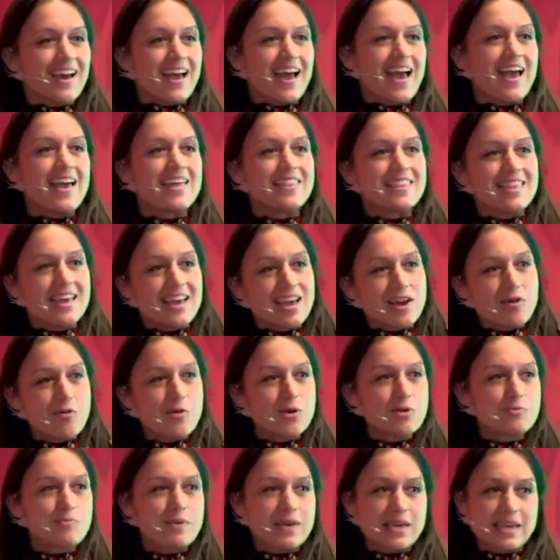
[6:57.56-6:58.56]
And it
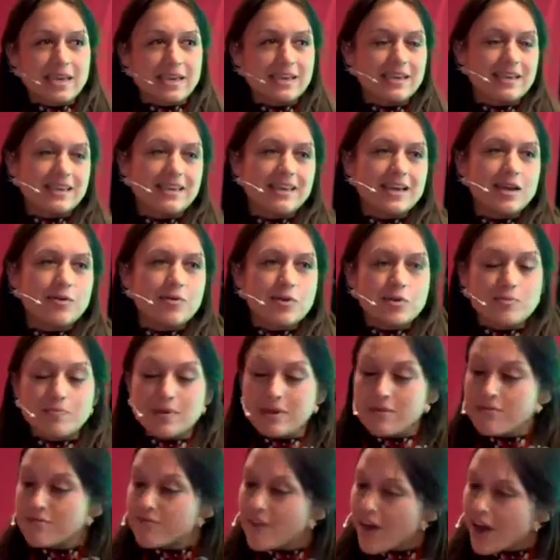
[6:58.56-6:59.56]
would be
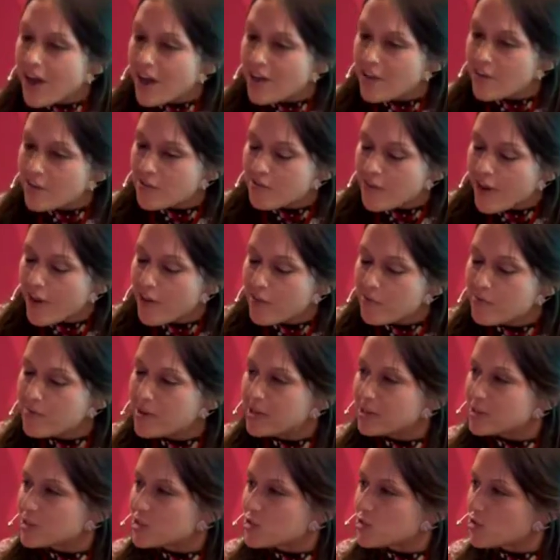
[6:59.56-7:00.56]

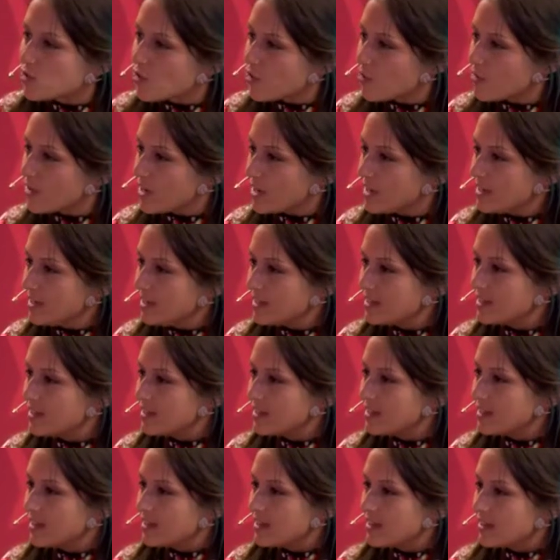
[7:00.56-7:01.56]
5-minute story.
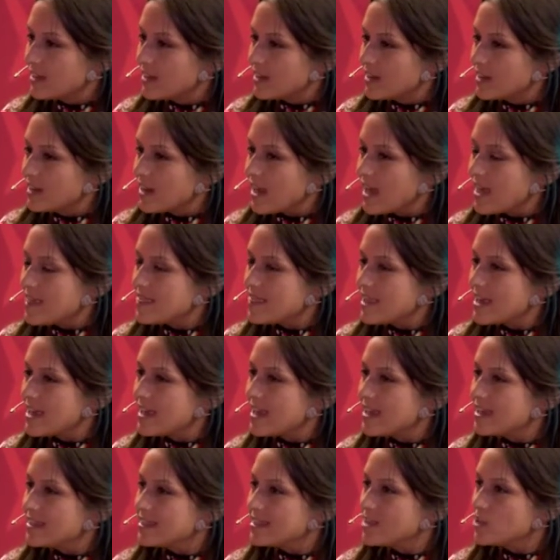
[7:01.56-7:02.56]
And
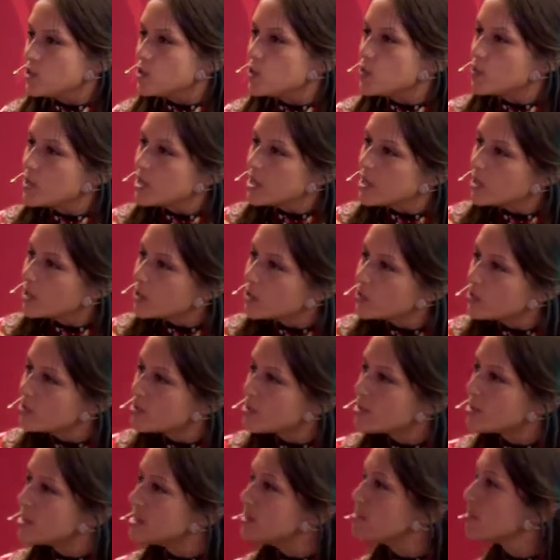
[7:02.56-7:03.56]
then you would include
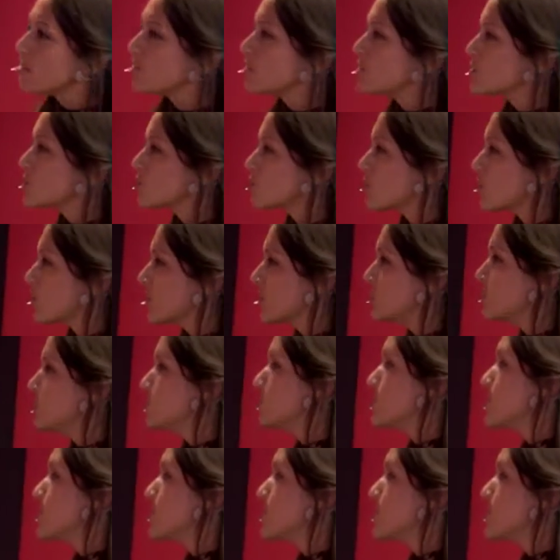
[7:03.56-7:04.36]
the theme of the story into